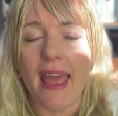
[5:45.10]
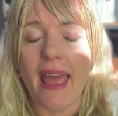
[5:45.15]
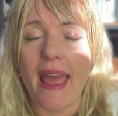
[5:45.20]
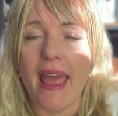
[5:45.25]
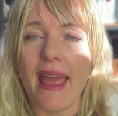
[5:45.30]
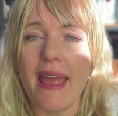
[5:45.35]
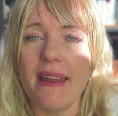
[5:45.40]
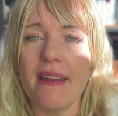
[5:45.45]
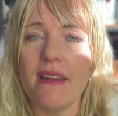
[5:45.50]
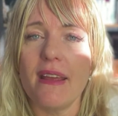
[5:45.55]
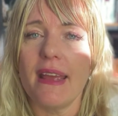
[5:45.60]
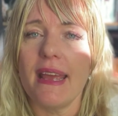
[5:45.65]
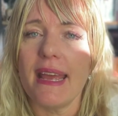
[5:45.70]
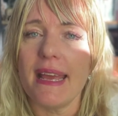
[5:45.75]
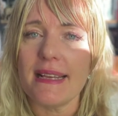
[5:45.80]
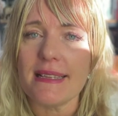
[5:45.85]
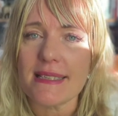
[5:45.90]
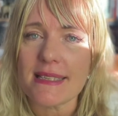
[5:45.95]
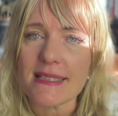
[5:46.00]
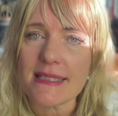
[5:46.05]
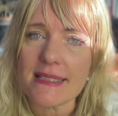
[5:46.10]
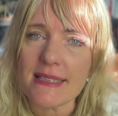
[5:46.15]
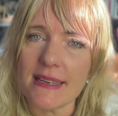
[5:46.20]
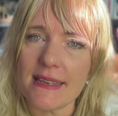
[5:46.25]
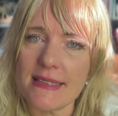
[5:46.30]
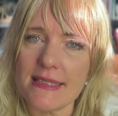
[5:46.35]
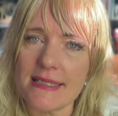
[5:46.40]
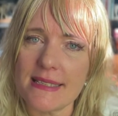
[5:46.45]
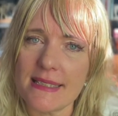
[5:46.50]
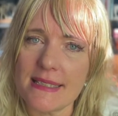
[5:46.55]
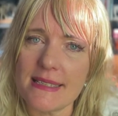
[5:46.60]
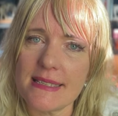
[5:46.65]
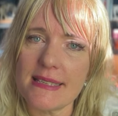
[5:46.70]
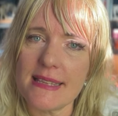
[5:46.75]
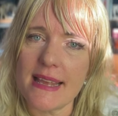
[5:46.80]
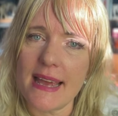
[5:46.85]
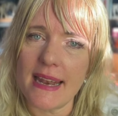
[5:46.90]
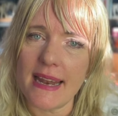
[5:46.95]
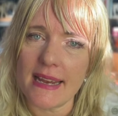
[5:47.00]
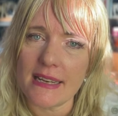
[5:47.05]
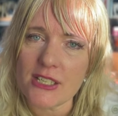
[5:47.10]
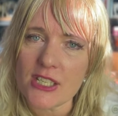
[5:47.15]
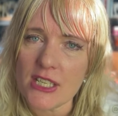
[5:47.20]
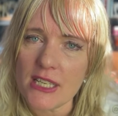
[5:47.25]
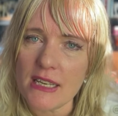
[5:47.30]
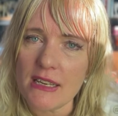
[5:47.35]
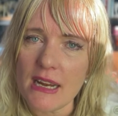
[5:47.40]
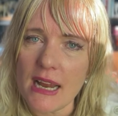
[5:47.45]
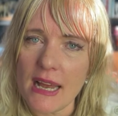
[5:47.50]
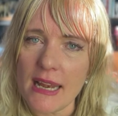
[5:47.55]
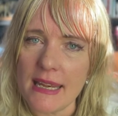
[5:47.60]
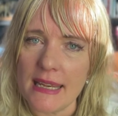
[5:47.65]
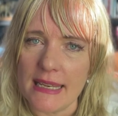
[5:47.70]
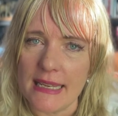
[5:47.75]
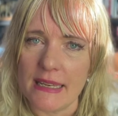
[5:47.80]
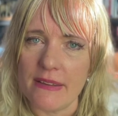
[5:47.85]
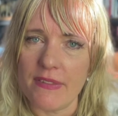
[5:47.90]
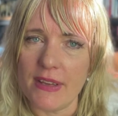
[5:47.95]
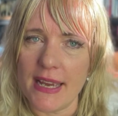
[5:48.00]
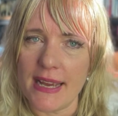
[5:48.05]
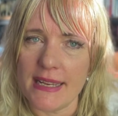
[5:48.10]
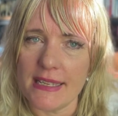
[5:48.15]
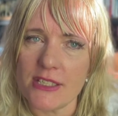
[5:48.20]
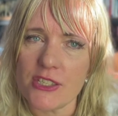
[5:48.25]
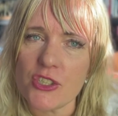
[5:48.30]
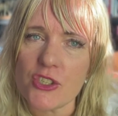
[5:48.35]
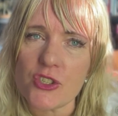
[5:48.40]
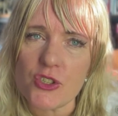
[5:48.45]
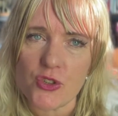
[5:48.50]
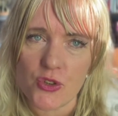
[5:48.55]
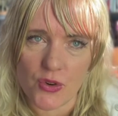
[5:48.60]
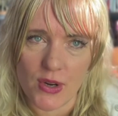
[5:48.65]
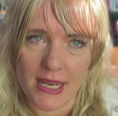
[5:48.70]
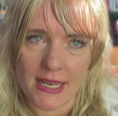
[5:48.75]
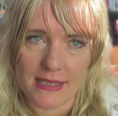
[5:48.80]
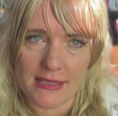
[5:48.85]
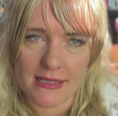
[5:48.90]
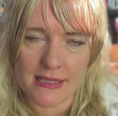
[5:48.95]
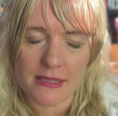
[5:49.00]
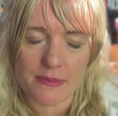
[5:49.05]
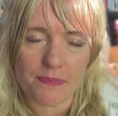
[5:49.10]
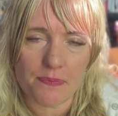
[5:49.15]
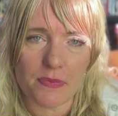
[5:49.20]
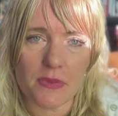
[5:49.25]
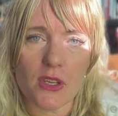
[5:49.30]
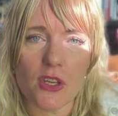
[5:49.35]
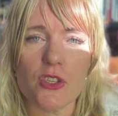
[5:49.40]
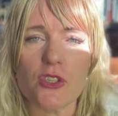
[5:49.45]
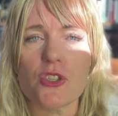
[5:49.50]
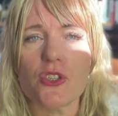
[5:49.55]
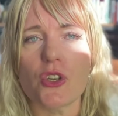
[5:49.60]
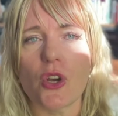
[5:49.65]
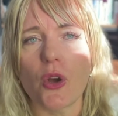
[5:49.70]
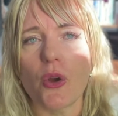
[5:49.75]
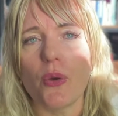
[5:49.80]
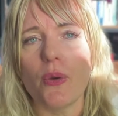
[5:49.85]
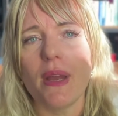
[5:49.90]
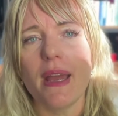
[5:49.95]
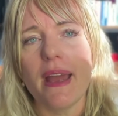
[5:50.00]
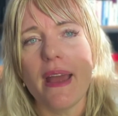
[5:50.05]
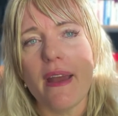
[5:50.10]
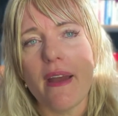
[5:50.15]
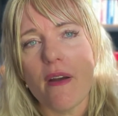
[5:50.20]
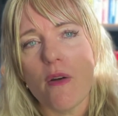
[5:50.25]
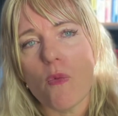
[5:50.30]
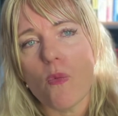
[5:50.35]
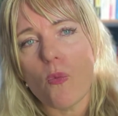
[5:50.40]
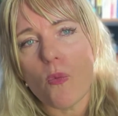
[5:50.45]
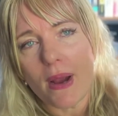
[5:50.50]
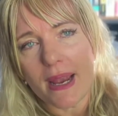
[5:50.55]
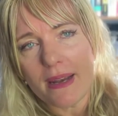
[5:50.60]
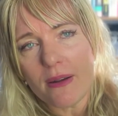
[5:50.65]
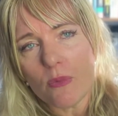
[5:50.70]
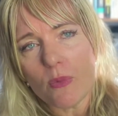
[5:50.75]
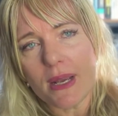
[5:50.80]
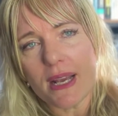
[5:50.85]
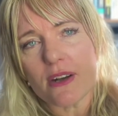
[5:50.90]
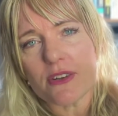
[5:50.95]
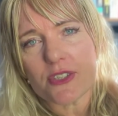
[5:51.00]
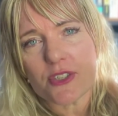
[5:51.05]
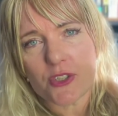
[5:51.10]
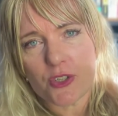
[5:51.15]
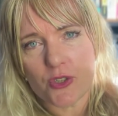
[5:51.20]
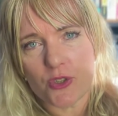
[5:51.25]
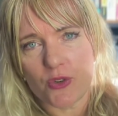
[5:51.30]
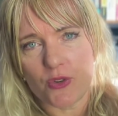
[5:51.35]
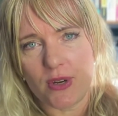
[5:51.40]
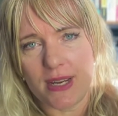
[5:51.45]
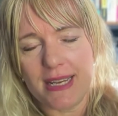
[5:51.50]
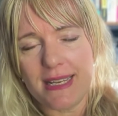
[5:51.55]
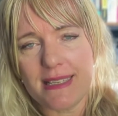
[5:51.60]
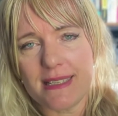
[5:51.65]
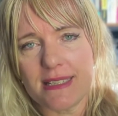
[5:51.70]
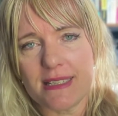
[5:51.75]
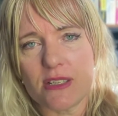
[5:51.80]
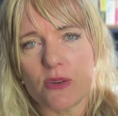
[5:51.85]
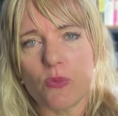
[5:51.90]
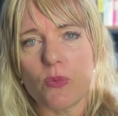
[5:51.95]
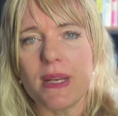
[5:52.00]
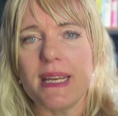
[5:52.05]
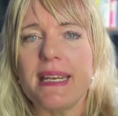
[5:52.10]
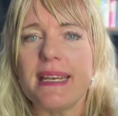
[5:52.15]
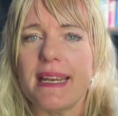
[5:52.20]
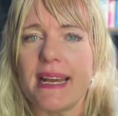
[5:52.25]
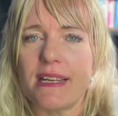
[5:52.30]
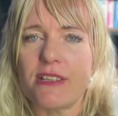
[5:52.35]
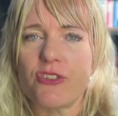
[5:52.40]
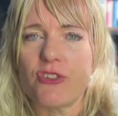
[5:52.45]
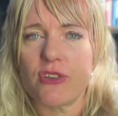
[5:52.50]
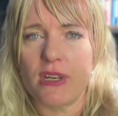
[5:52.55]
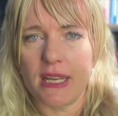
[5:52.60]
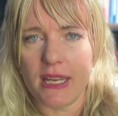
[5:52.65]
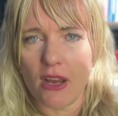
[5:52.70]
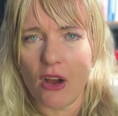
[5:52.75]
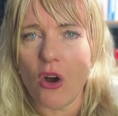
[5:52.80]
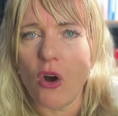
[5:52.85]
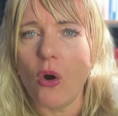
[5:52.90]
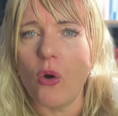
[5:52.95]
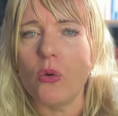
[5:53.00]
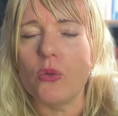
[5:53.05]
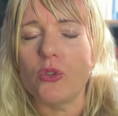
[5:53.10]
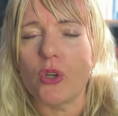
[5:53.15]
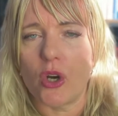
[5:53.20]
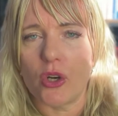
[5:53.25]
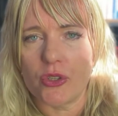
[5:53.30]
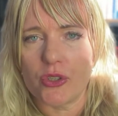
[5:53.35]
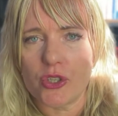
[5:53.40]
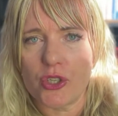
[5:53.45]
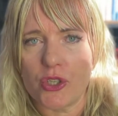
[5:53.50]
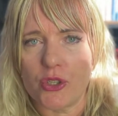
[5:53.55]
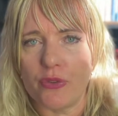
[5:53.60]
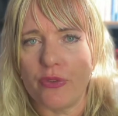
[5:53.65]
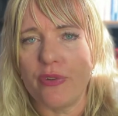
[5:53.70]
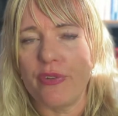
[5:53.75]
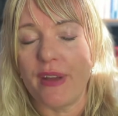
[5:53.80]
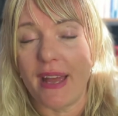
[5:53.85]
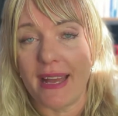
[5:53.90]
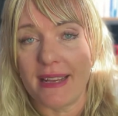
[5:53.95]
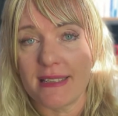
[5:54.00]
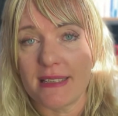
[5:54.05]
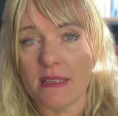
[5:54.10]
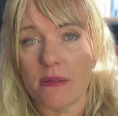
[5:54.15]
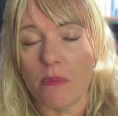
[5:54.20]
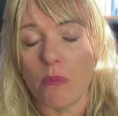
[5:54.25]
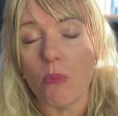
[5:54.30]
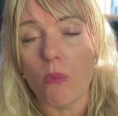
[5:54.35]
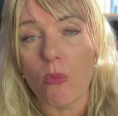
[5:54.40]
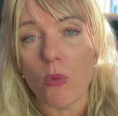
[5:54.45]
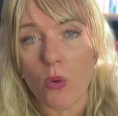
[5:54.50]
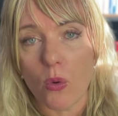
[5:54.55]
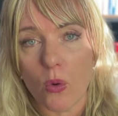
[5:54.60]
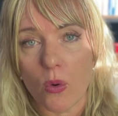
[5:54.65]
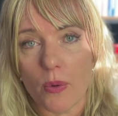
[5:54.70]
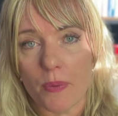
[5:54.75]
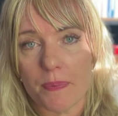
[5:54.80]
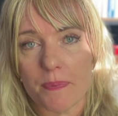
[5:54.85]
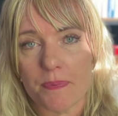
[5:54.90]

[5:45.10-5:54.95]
and exercises that actually alleviate stress. So when we are stressed, we naturally hold on to fat more.